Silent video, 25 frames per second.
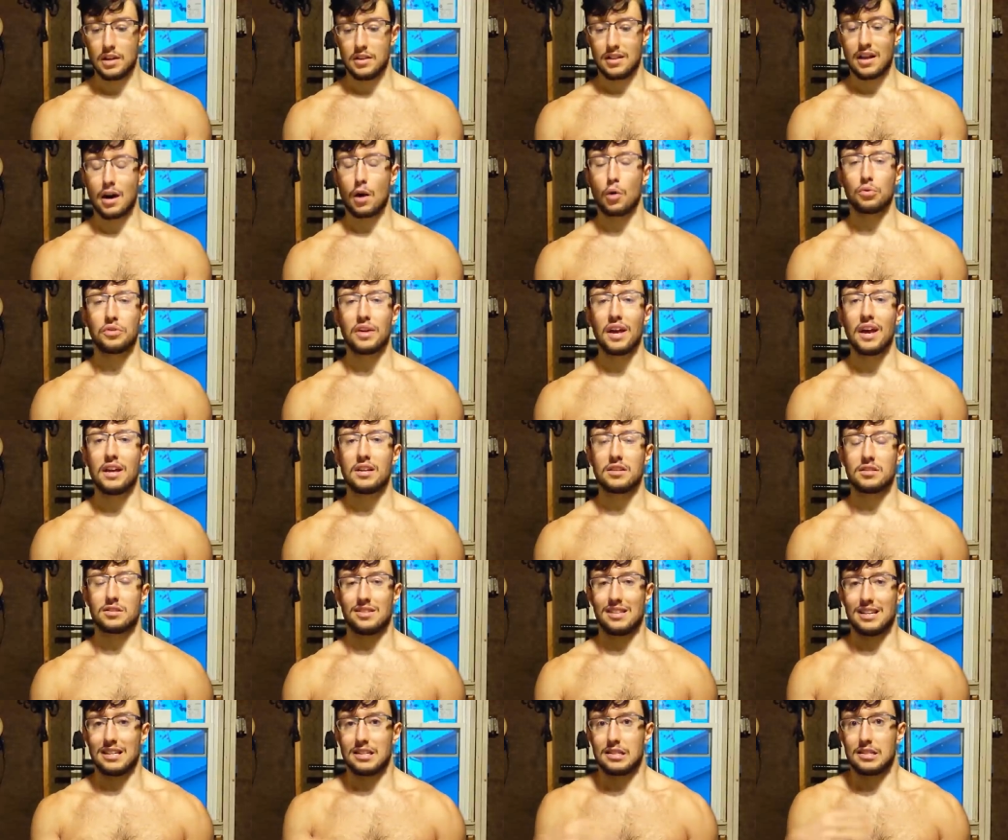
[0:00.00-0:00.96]

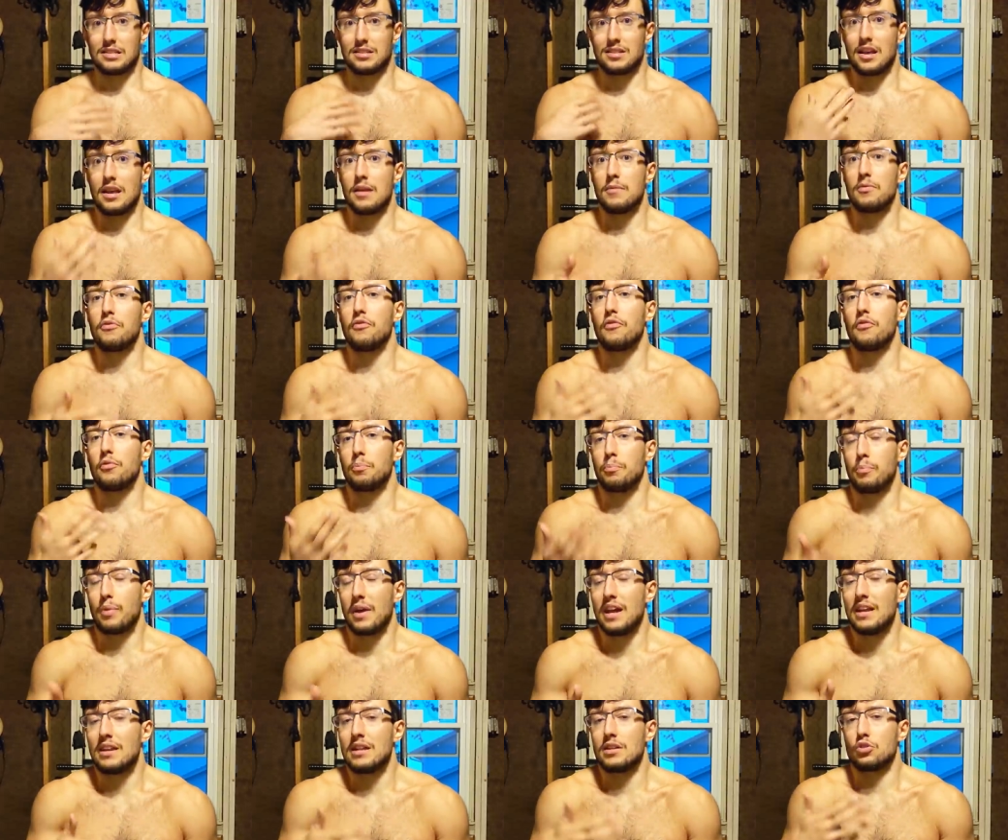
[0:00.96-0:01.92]
Nowadays, this same
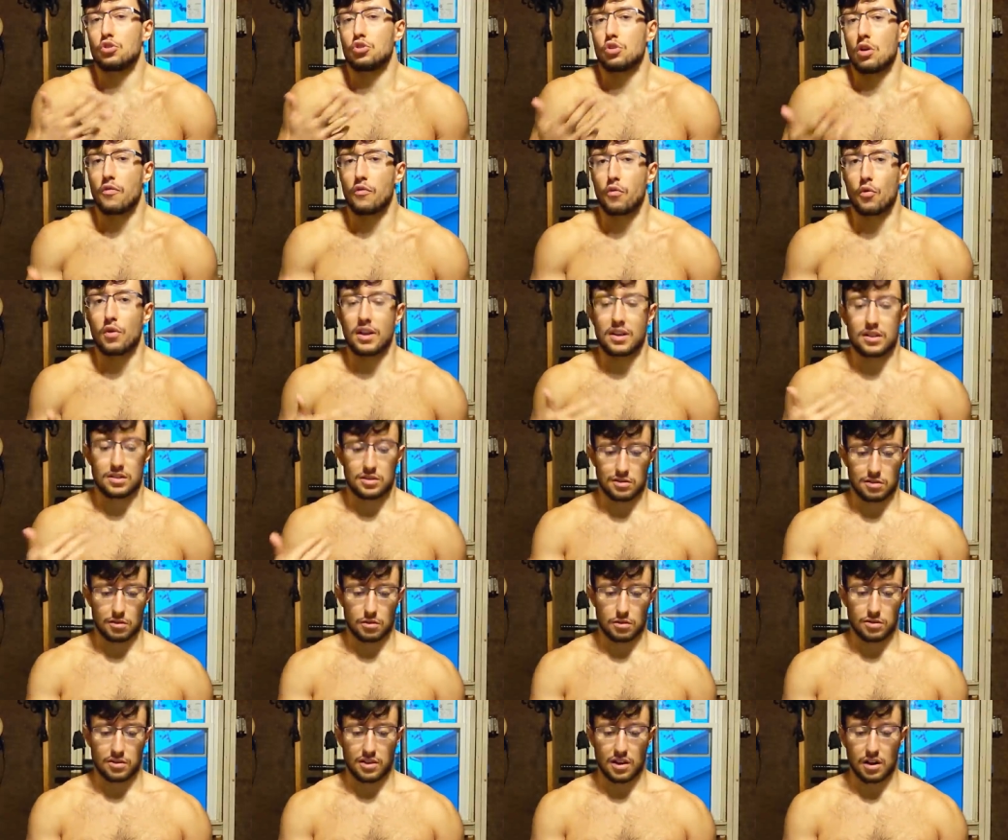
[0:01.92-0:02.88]
pain and suffering is
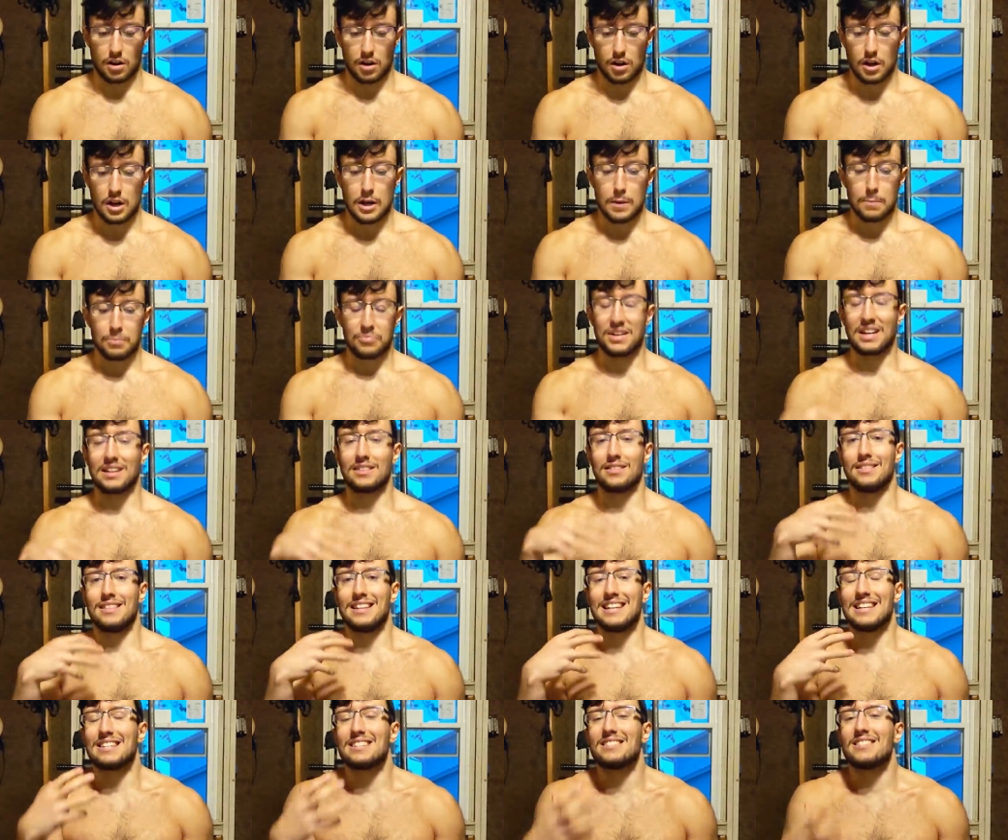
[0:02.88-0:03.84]
still there. That
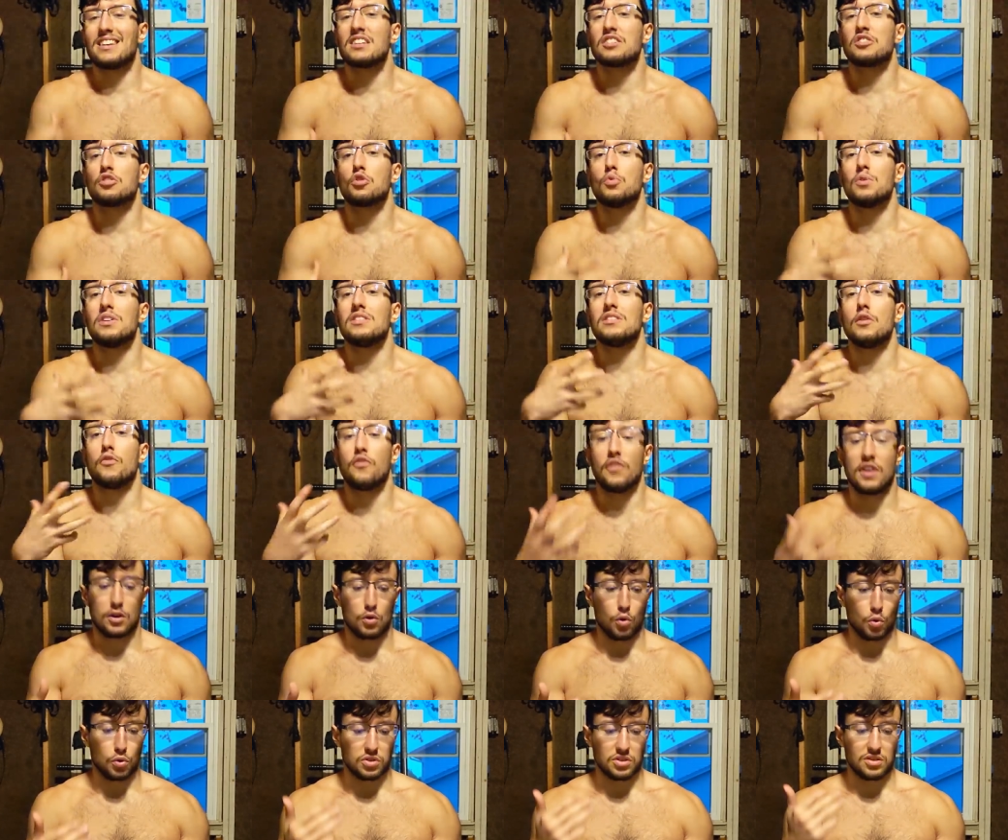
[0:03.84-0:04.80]
necessary
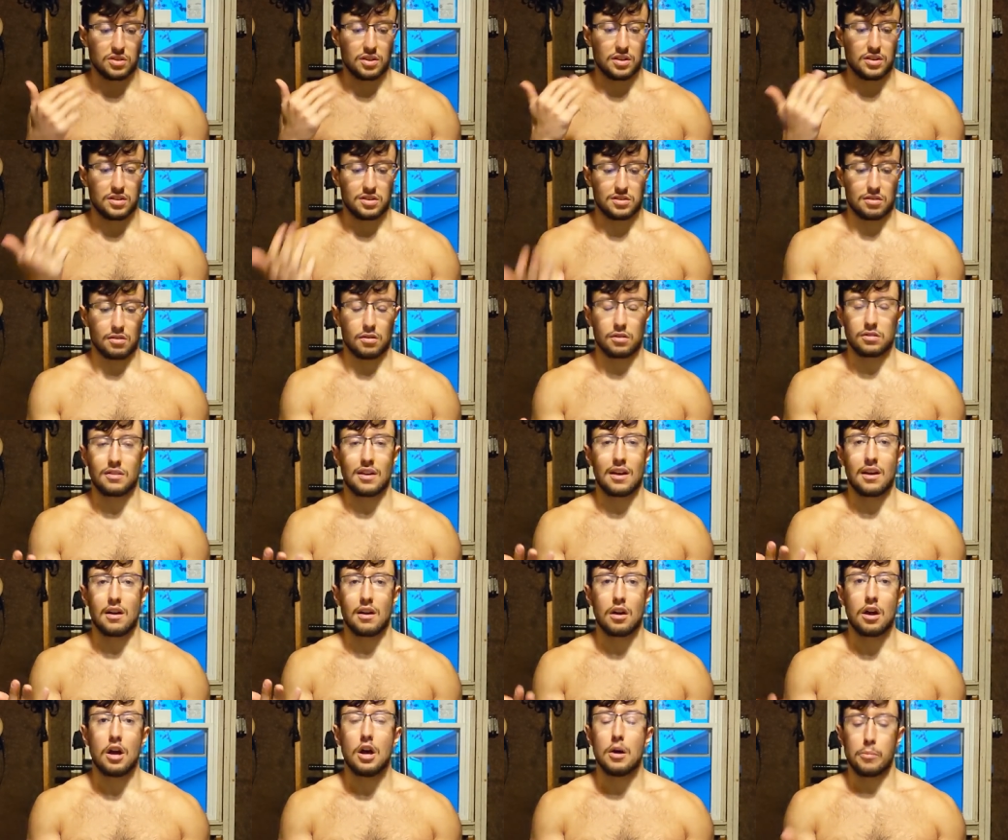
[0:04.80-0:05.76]
difficulty is still
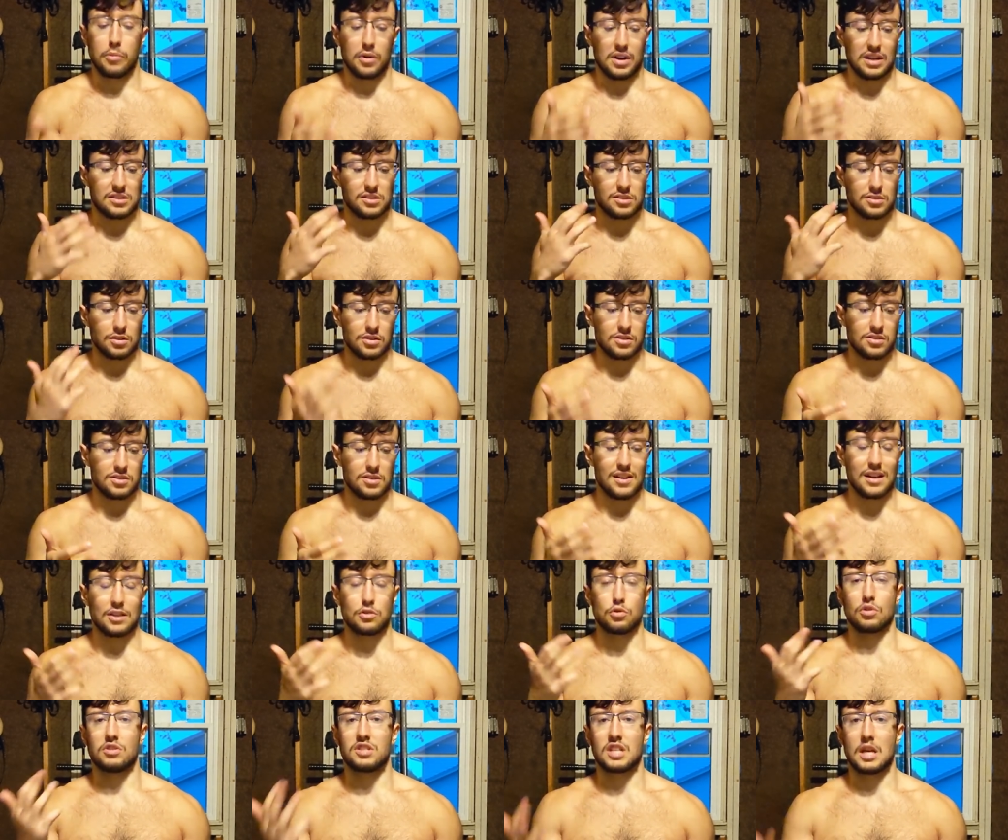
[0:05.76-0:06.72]
there, but it's not seen
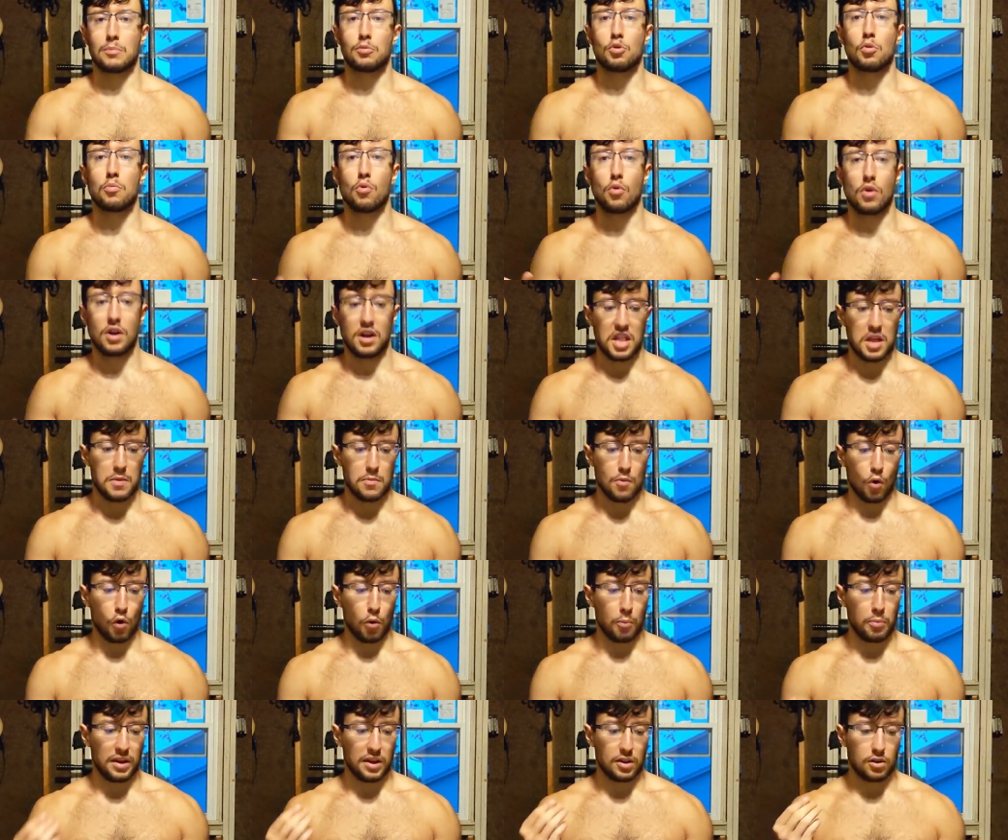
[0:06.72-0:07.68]
as acceptable
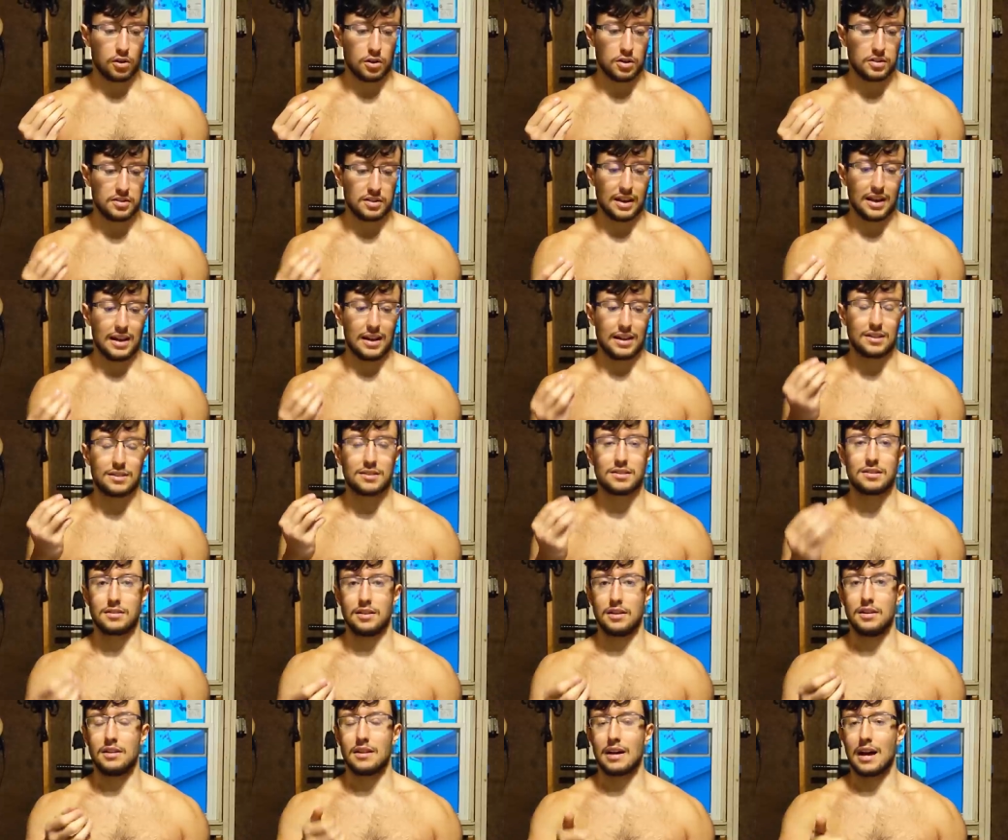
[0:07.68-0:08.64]
anymore because it is
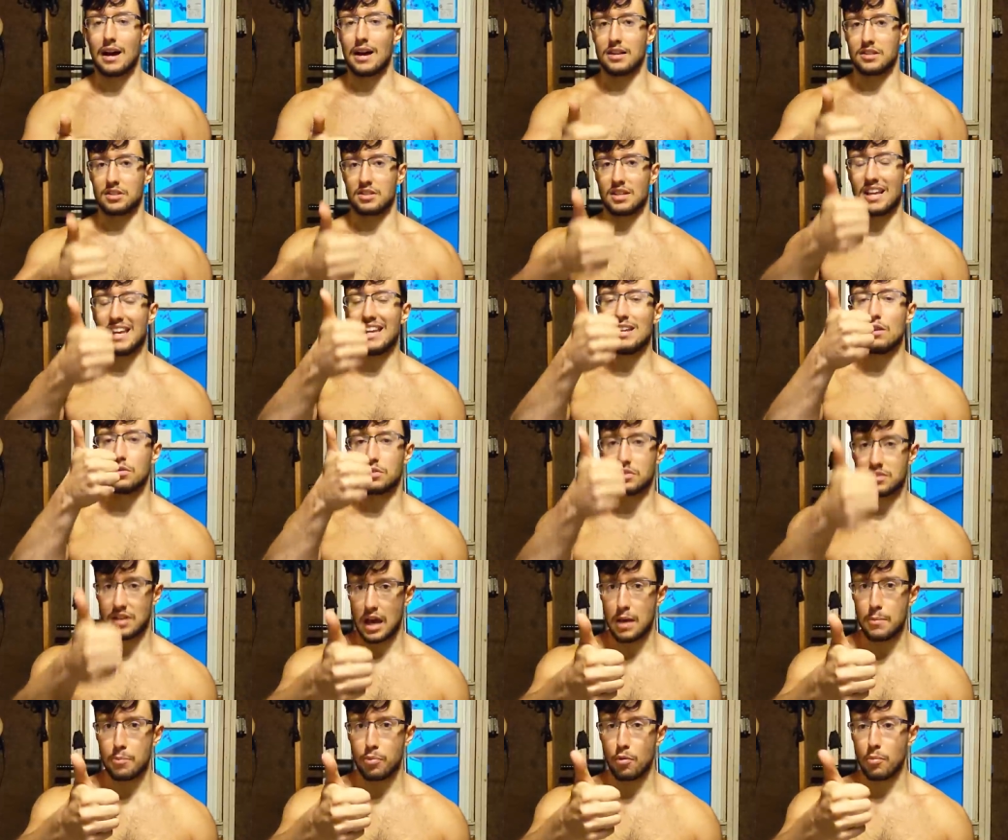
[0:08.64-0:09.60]
seen as
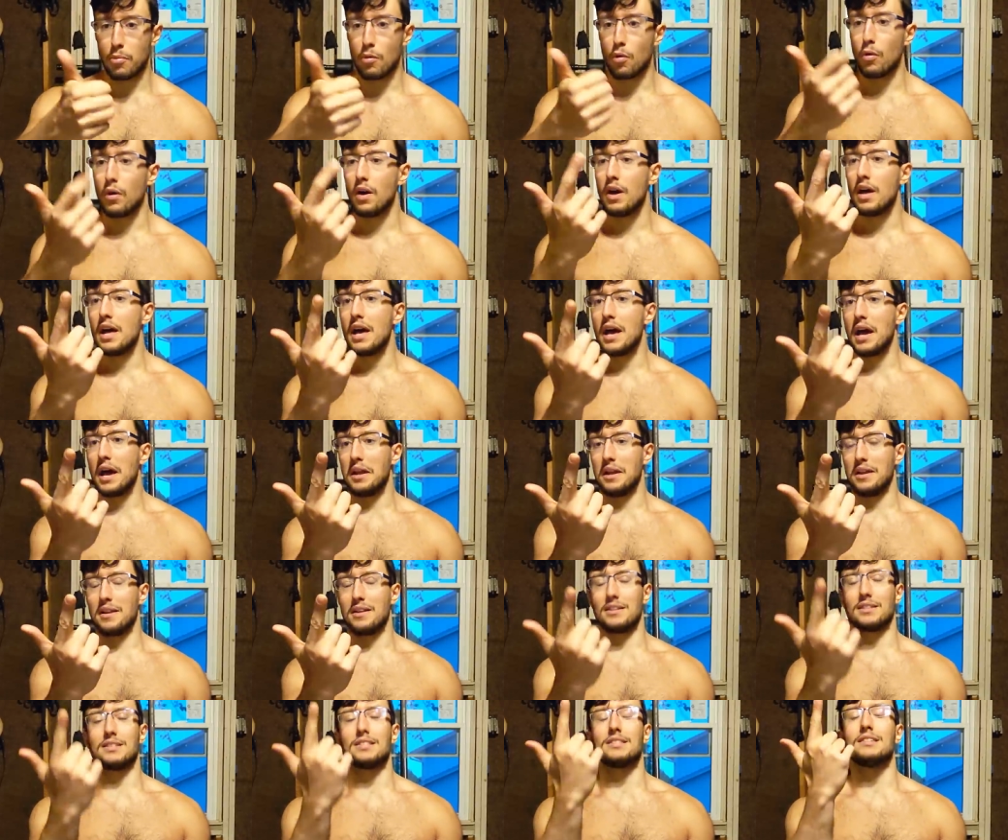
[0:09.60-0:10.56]
inescapable and
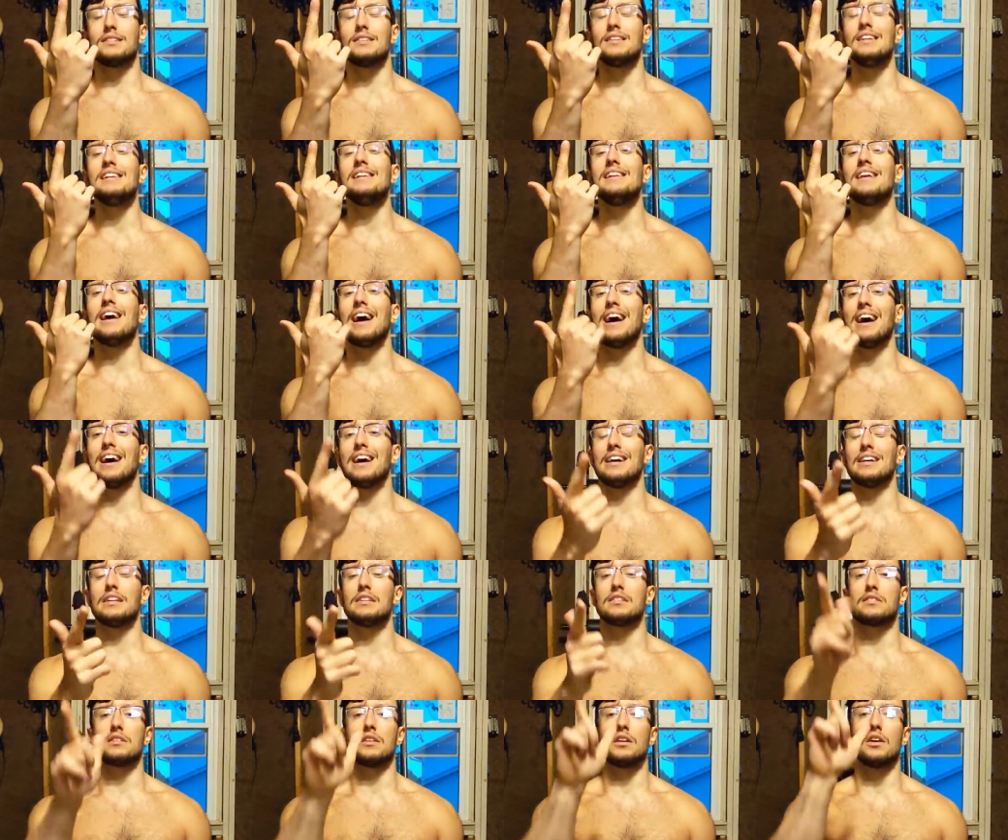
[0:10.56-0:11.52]
it is seen
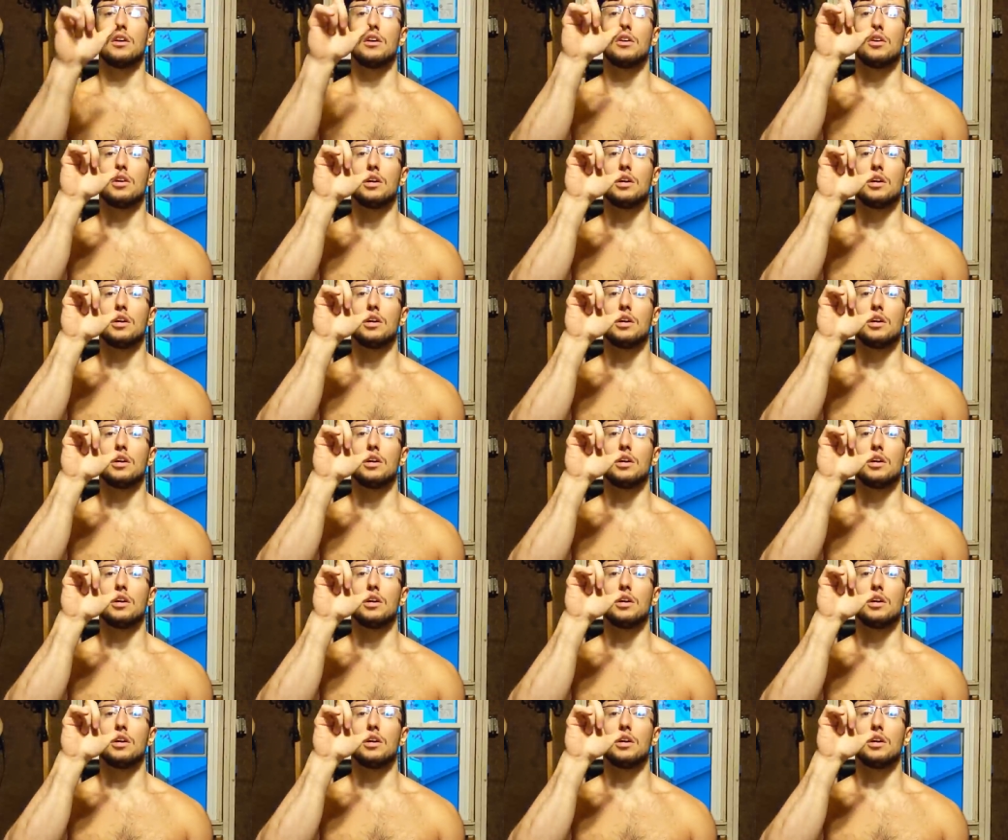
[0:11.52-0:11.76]
as